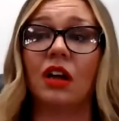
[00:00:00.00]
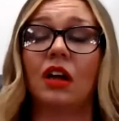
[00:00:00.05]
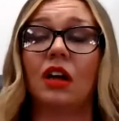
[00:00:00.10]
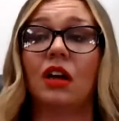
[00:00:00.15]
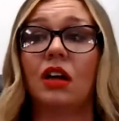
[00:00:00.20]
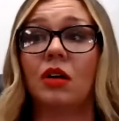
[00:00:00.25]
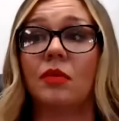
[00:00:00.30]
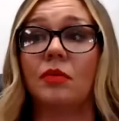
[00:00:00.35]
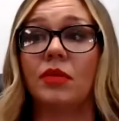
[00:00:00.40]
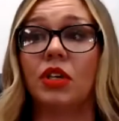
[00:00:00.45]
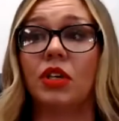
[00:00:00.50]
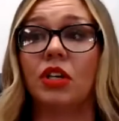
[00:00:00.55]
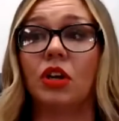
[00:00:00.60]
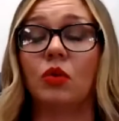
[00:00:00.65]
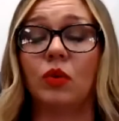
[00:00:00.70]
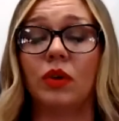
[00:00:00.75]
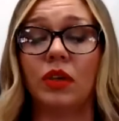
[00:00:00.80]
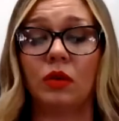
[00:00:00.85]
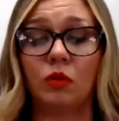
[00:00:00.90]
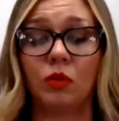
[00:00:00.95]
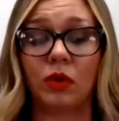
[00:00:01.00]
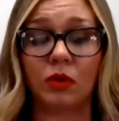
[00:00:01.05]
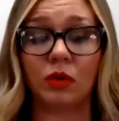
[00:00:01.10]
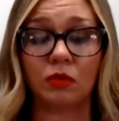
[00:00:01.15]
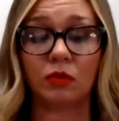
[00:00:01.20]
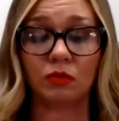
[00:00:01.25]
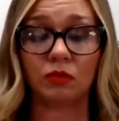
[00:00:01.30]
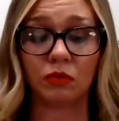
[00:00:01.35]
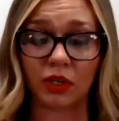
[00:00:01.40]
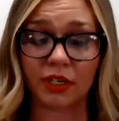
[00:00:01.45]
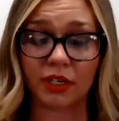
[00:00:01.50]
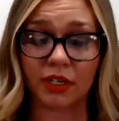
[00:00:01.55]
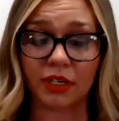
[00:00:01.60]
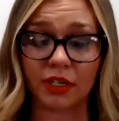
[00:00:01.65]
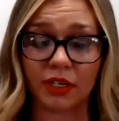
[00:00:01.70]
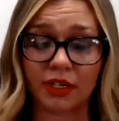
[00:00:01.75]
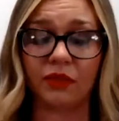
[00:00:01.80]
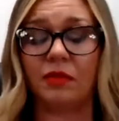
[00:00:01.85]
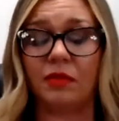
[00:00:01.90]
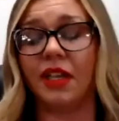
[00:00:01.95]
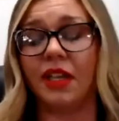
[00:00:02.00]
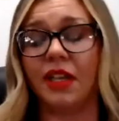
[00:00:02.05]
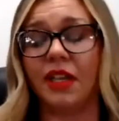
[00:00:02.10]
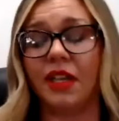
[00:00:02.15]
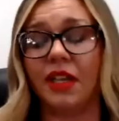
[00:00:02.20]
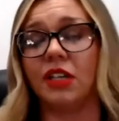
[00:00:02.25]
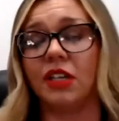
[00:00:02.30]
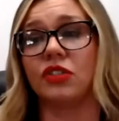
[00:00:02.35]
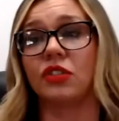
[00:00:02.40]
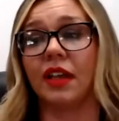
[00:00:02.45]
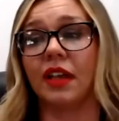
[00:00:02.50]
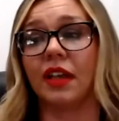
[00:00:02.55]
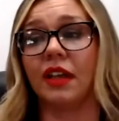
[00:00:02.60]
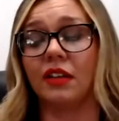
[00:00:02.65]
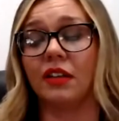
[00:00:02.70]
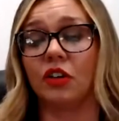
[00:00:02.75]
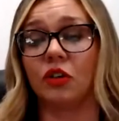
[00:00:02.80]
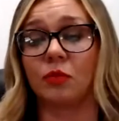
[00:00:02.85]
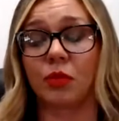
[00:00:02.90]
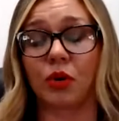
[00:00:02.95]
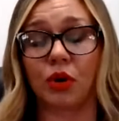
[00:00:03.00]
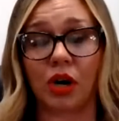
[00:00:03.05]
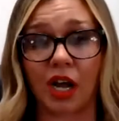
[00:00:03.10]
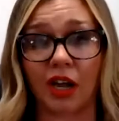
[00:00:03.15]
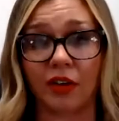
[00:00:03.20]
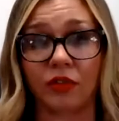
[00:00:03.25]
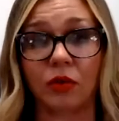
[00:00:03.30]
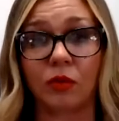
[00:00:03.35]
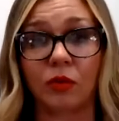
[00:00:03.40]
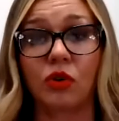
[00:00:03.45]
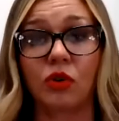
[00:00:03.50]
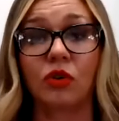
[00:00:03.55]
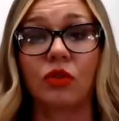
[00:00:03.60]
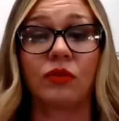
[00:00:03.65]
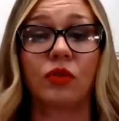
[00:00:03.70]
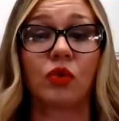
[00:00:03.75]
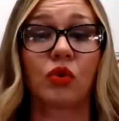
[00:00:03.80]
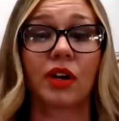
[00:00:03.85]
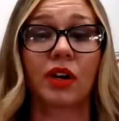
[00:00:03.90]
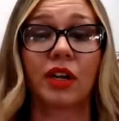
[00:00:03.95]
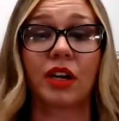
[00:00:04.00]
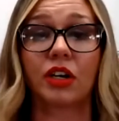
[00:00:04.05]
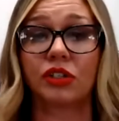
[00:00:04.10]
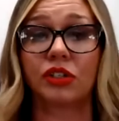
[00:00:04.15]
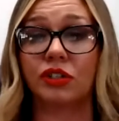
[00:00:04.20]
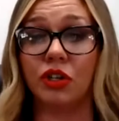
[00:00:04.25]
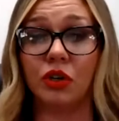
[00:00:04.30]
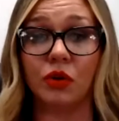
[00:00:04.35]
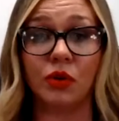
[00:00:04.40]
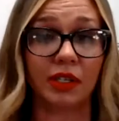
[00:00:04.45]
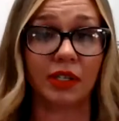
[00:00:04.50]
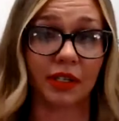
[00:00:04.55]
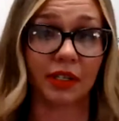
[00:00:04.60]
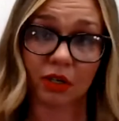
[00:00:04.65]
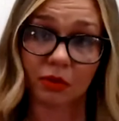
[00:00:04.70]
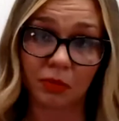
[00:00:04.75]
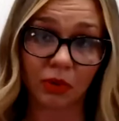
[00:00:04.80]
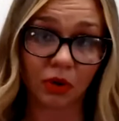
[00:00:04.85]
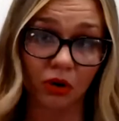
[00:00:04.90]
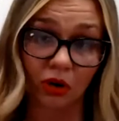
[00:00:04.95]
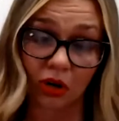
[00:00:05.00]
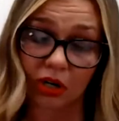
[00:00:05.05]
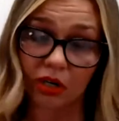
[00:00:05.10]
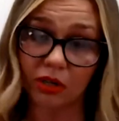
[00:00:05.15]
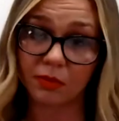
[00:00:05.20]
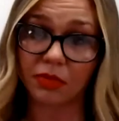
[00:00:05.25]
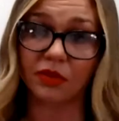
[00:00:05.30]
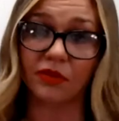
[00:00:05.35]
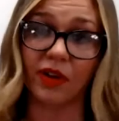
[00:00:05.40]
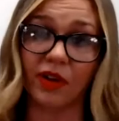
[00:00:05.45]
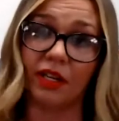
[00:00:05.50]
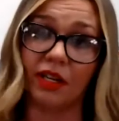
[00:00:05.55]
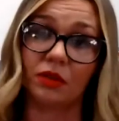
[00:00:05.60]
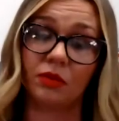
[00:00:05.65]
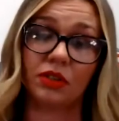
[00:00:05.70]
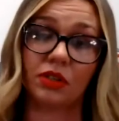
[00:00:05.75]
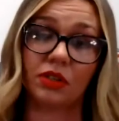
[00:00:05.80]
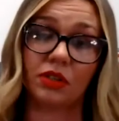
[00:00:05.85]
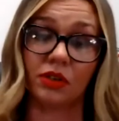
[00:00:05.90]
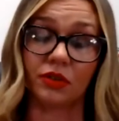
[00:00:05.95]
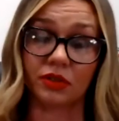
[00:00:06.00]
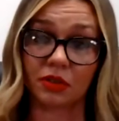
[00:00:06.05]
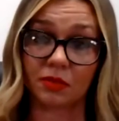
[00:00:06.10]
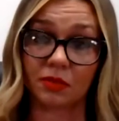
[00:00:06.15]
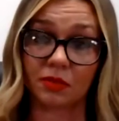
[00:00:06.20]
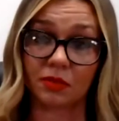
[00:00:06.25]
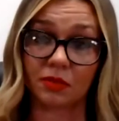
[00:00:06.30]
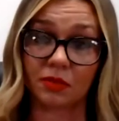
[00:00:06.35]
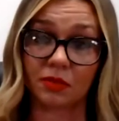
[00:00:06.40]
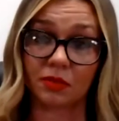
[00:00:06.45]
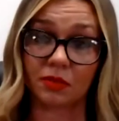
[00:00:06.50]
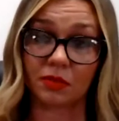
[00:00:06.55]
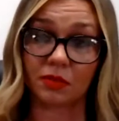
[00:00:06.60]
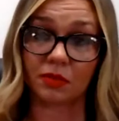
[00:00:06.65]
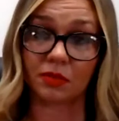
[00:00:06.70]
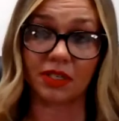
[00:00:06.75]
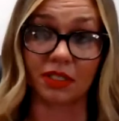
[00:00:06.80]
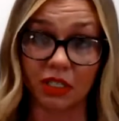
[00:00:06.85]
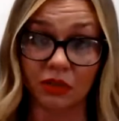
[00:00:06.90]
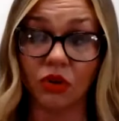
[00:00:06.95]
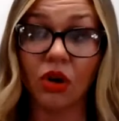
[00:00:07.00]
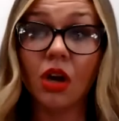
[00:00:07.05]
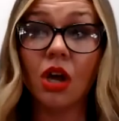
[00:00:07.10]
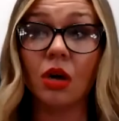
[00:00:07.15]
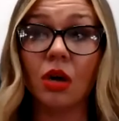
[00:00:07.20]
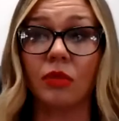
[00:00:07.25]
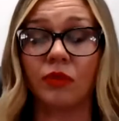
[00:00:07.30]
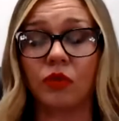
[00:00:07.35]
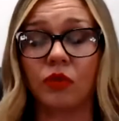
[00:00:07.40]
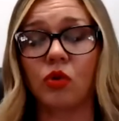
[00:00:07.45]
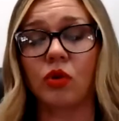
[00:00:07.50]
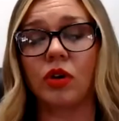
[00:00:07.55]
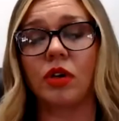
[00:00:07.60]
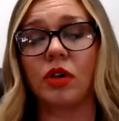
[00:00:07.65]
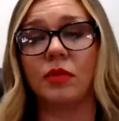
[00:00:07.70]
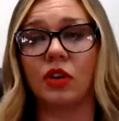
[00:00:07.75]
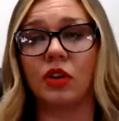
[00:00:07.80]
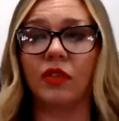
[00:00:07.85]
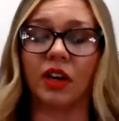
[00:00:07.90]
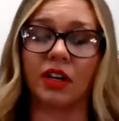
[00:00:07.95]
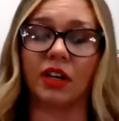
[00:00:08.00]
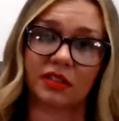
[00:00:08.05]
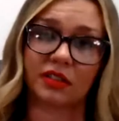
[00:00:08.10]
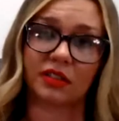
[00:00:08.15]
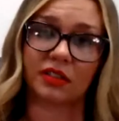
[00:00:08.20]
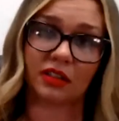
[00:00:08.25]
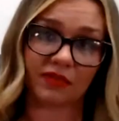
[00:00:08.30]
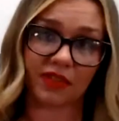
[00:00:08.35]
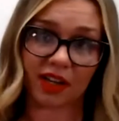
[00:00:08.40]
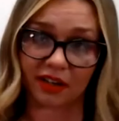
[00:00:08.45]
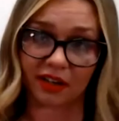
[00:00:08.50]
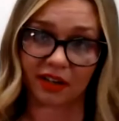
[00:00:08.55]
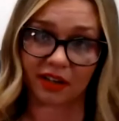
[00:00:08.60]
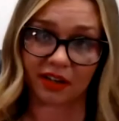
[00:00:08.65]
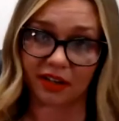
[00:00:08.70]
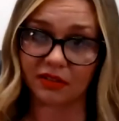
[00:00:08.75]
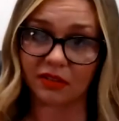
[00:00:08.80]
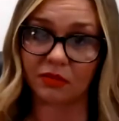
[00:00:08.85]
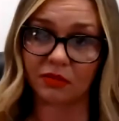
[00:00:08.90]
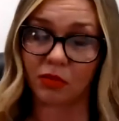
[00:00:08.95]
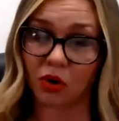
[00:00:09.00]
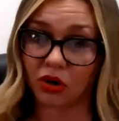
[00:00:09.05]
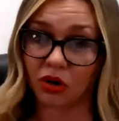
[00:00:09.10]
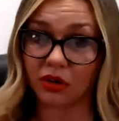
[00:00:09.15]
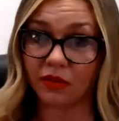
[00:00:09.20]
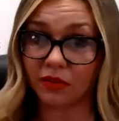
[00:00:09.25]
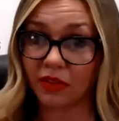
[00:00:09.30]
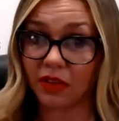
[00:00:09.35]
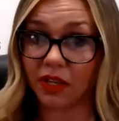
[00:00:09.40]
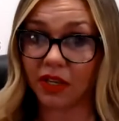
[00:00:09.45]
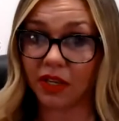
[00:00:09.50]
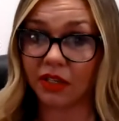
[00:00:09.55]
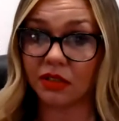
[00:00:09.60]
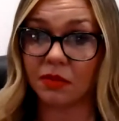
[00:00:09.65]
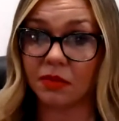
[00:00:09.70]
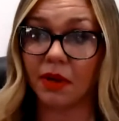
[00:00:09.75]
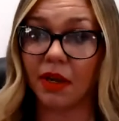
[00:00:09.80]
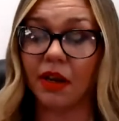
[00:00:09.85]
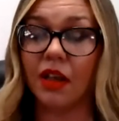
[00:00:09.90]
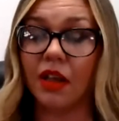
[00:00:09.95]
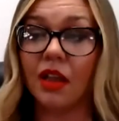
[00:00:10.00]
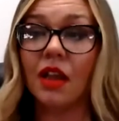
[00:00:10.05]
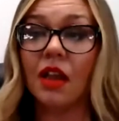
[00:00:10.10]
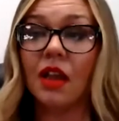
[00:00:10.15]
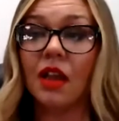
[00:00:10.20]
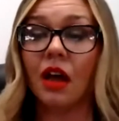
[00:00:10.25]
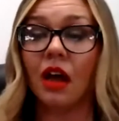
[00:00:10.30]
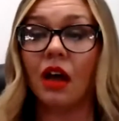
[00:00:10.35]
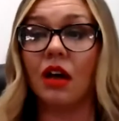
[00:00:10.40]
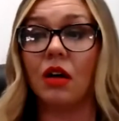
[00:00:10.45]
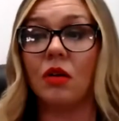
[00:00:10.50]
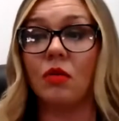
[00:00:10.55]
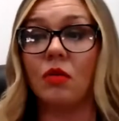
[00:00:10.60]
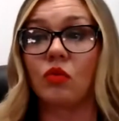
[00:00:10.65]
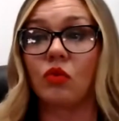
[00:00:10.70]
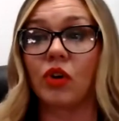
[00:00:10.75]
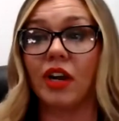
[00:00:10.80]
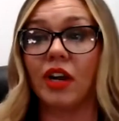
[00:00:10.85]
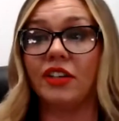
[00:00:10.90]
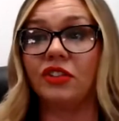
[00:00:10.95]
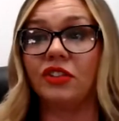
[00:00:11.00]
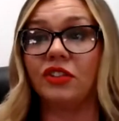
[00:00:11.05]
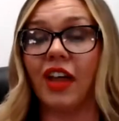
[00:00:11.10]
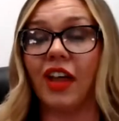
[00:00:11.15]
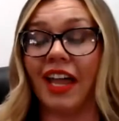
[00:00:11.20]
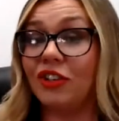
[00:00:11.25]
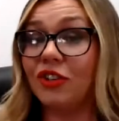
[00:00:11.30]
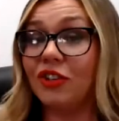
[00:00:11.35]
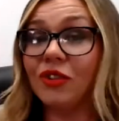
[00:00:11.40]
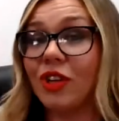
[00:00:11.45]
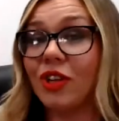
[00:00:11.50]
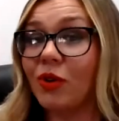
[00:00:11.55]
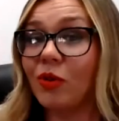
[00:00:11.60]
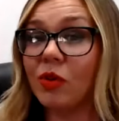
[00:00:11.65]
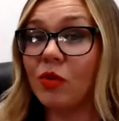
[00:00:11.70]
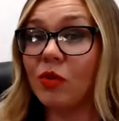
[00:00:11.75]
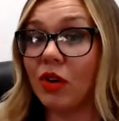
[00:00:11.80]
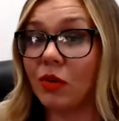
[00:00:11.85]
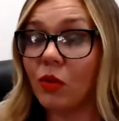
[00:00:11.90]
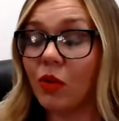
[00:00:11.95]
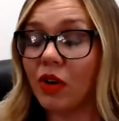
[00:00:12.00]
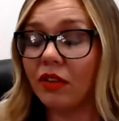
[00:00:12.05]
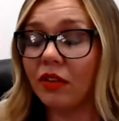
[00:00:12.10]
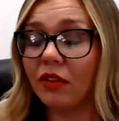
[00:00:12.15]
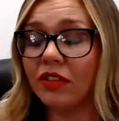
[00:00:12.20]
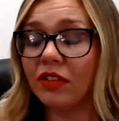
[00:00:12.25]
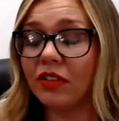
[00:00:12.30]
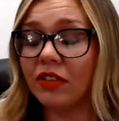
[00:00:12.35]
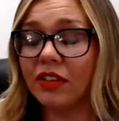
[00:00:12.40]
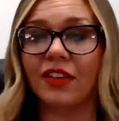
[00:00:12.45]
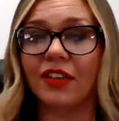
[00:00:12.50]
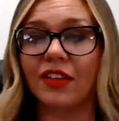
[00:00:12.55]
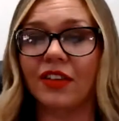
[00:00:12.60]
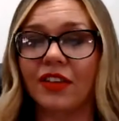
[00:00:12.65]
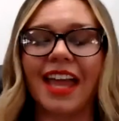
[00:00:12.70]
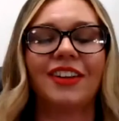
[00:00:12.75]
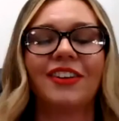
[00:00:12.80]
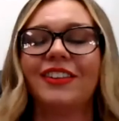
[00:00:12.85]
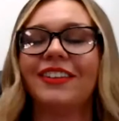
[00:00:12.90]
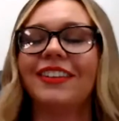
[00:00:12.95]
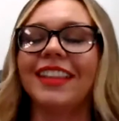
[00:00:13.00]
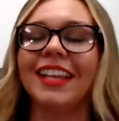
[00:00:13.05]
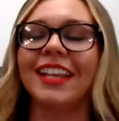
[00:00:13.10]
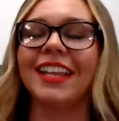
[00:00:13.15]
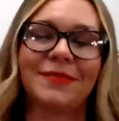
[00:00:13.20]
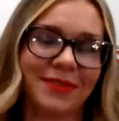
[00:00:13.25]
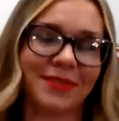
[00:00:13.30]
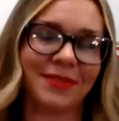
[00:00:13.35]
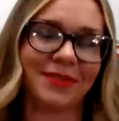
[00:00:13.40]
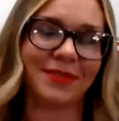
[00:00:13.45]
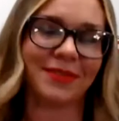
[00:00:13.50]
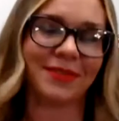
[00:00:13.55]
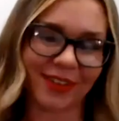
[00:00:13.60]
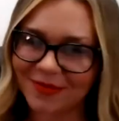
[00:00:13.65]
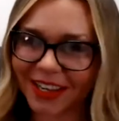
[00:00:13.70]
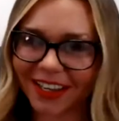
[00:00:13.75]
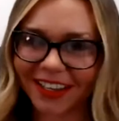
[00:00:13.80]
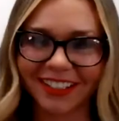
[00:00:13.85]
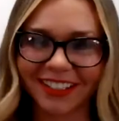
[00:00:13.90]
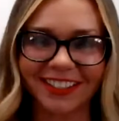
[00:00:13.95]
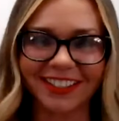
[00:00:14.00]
We definitely make sure that you're profitable. Forward Air is doing their part and providing with the lowest to be successful before we move on to the finance part of things. But Rachel, I do think we work well together. I know you love me very.